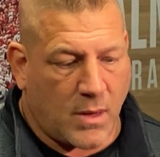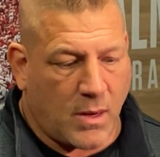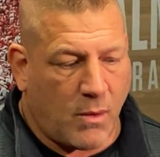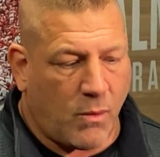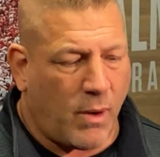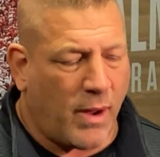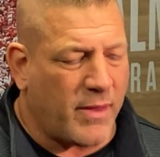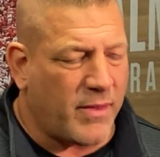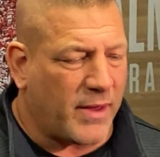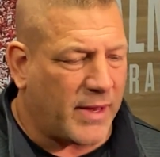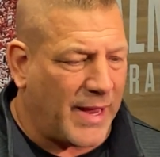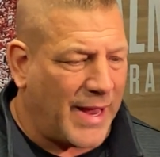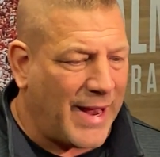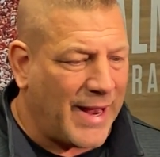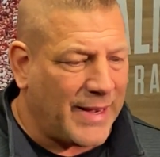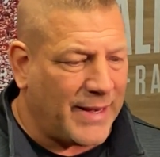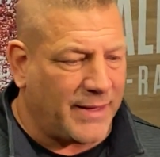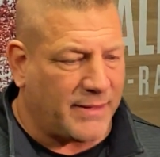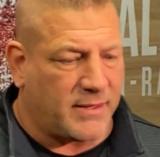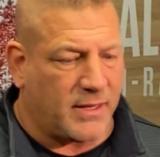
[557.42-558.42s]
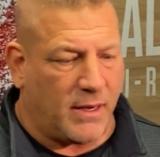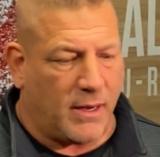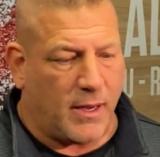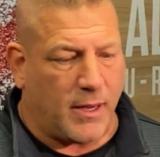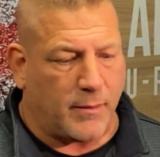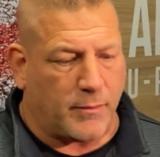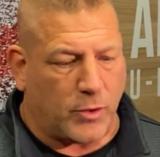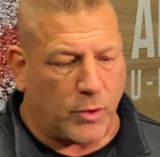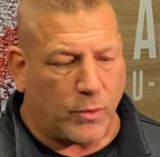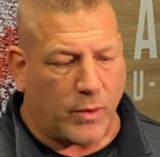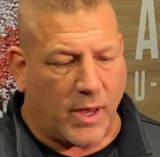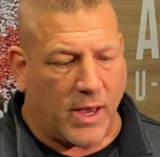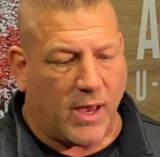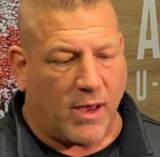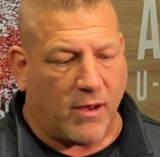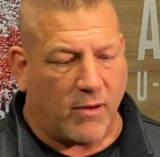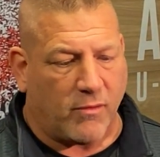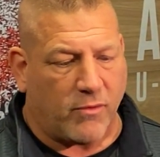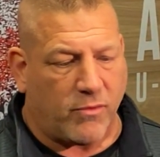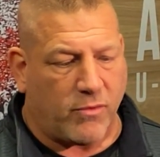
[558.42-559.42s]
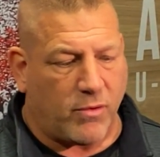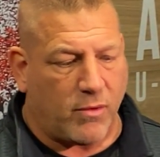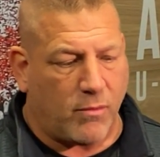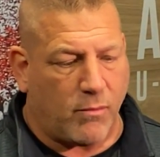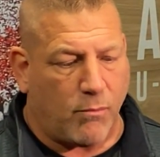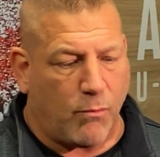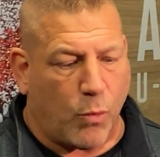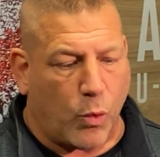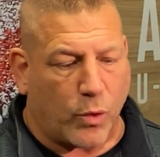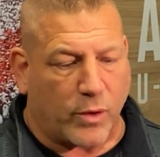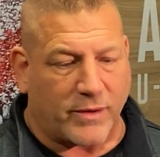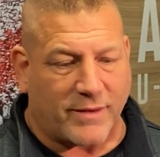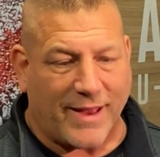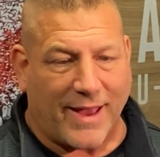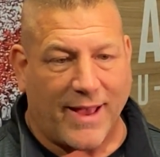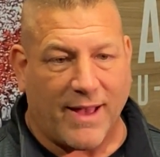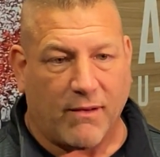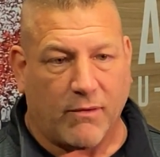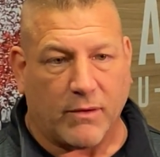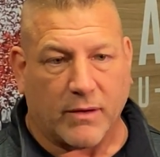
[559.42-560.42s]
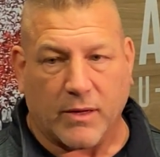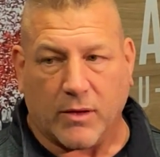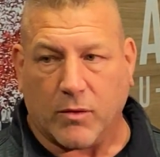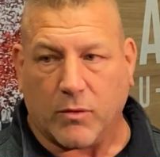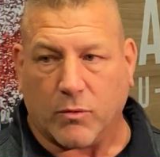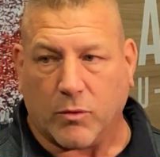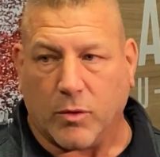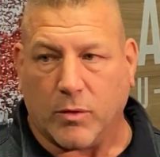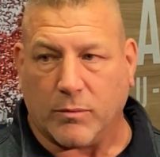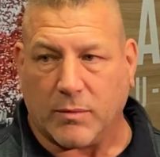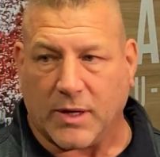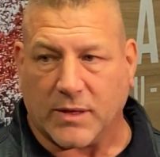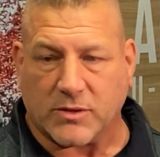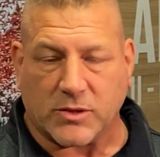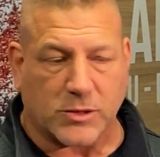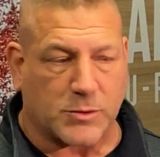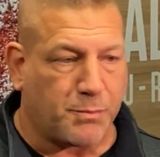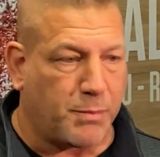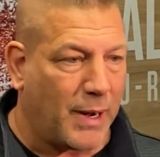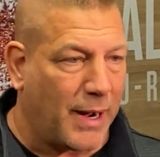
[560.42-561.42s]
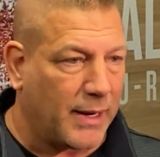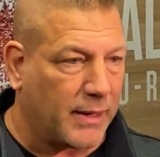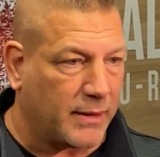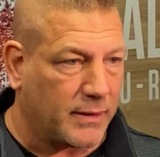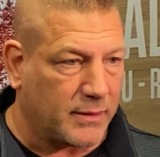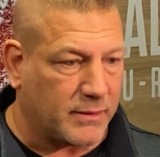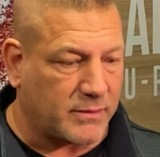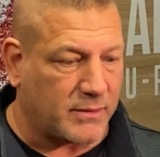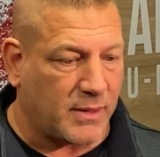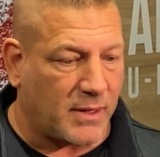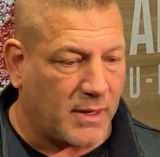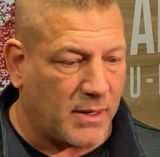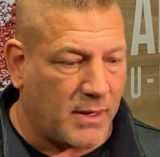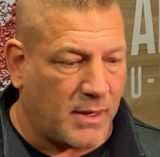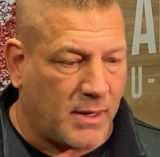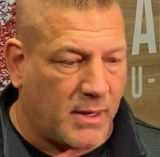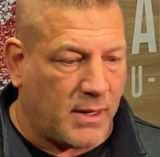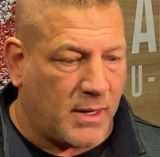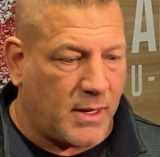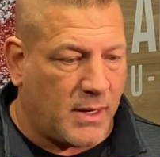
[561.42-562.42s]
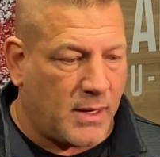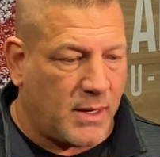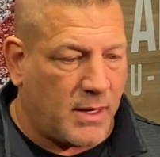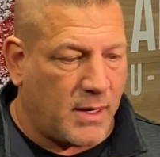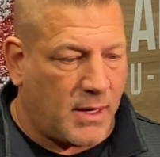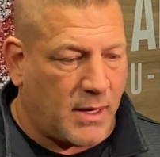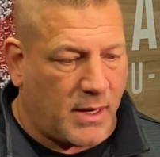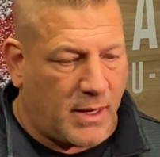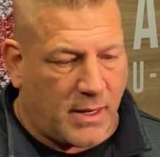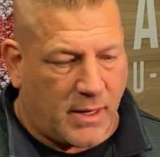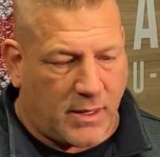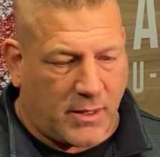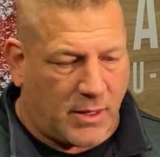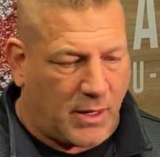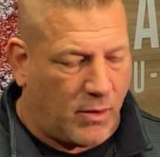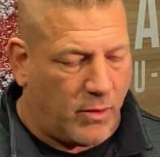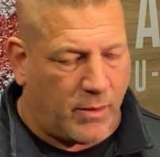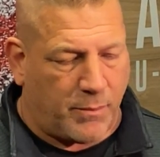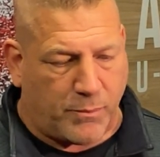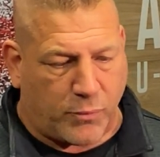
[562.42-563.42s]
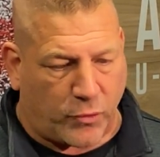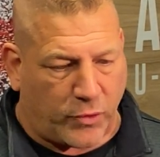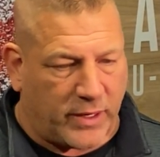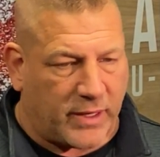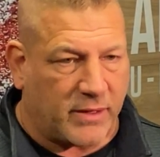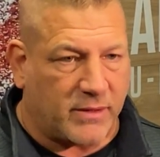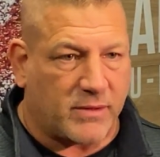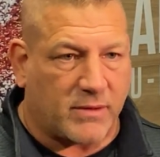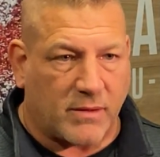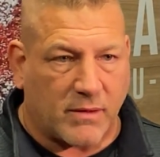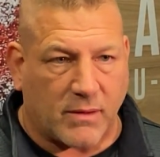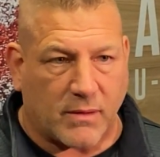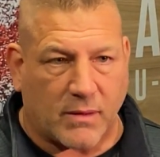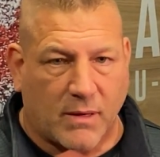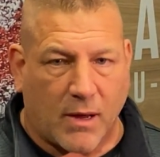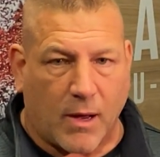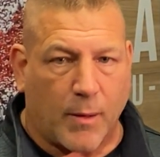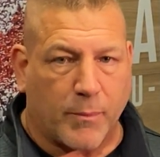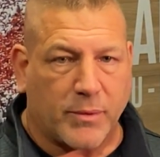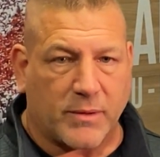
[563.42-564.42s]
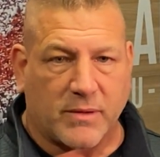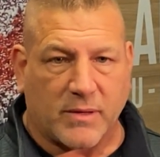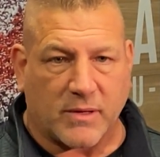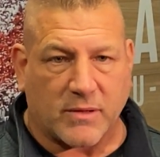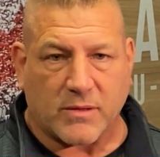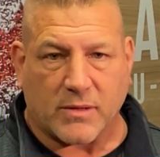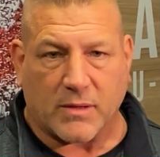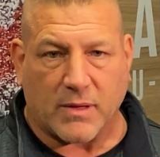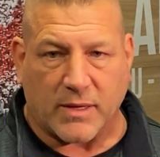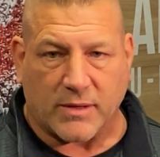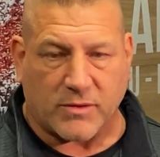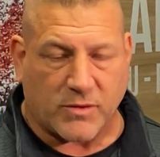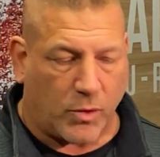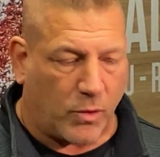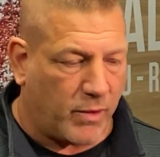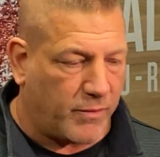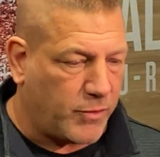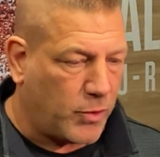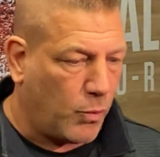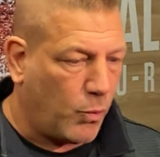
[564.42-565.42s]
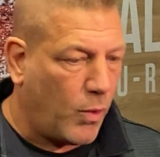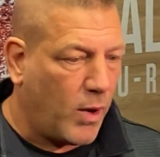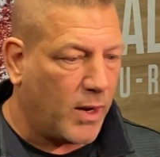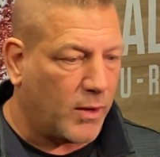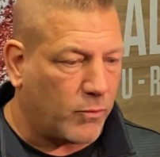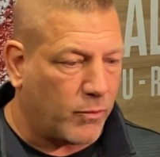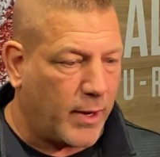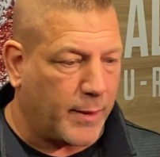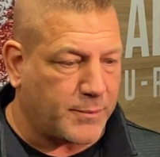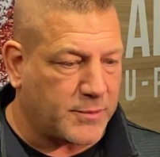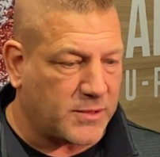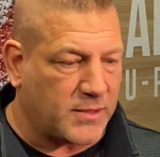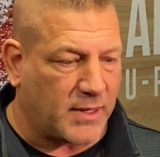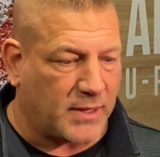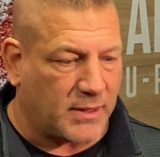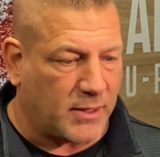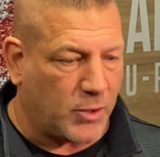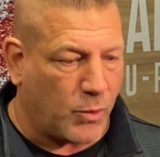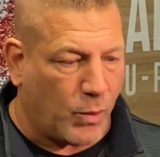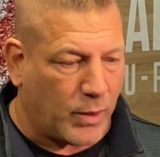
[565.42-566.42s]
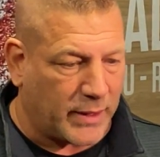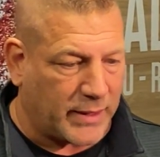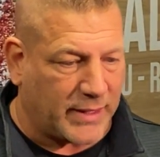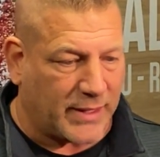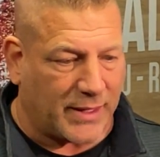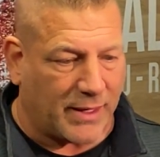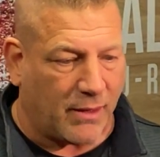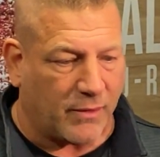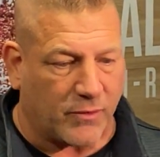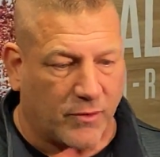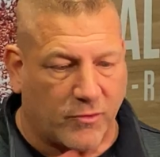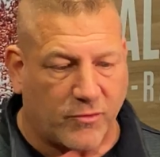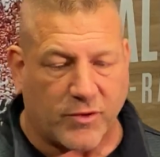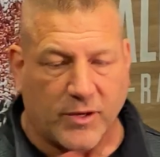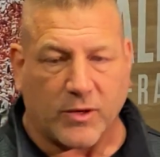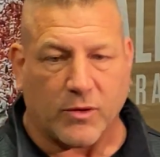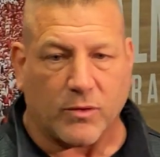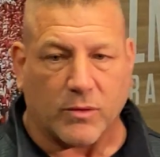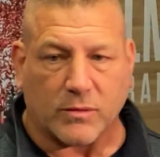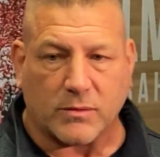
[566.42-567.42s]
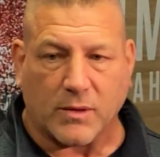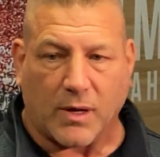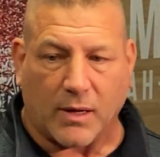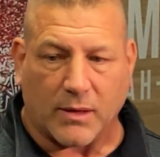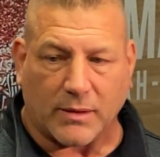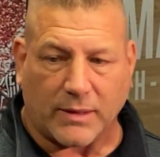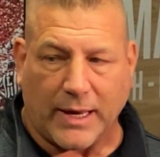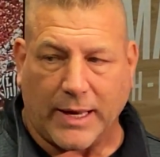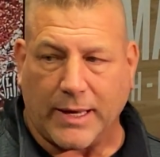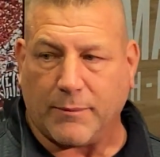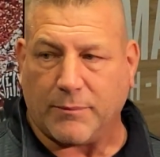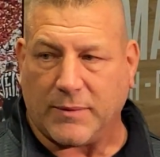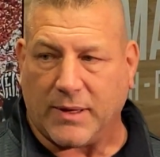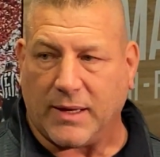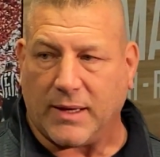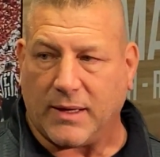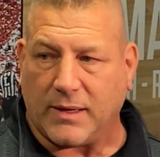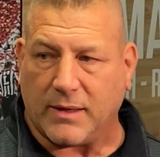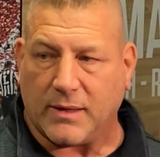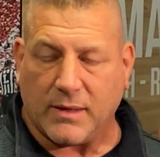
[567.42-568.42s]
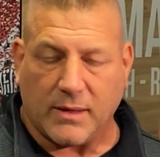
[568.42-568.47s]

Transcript: Well, I think any time you have more talent in the room, not just bodies, you know, it breeds competition. And so if you want reps and you want to get on the field on game day,